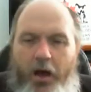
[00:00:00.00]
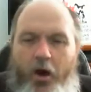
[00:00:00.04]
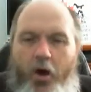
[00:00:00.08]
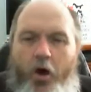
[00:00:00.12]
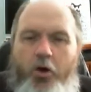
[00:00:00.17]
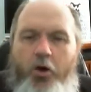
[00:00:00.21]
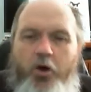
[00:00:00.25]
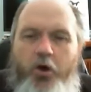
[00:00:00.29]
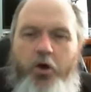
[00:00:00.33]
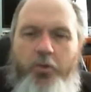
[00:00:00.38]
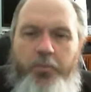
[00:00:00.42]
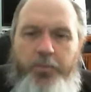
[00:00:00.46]

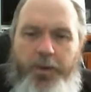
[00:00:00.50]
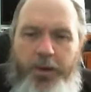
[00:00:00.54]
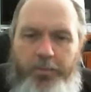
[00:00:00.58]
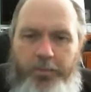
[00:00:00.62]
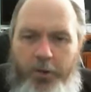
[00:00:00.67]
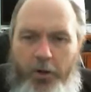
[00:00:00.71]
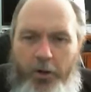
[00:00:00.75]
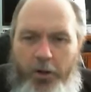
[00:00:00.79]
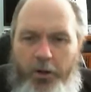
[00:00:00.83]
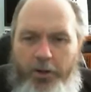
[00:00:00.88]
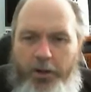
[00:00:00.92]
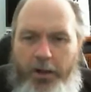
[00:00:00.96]
other
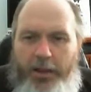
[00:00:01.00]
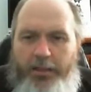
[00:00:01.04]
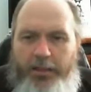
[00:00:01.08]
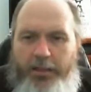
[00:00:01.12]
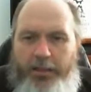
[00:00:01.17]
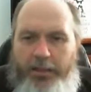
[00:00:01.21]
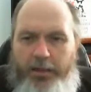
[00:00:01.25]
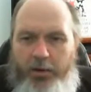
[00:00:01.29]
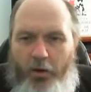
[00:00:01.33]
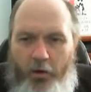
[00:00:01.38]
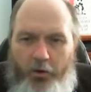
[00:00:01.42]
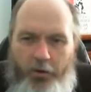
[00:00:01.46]
people
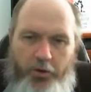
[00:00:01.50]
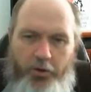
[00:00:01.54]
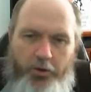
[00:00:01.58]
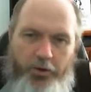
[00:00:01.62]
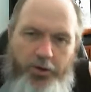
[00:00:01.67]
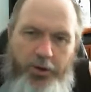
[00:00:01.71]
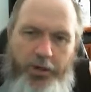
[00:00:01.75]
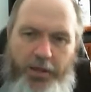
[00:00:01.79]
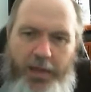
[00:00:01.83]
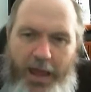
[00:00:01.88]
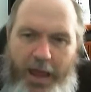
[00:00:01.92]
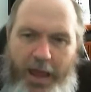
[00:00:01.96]
other
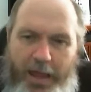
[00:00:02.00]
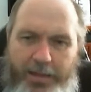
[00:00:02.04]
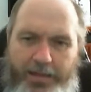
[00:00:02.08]
than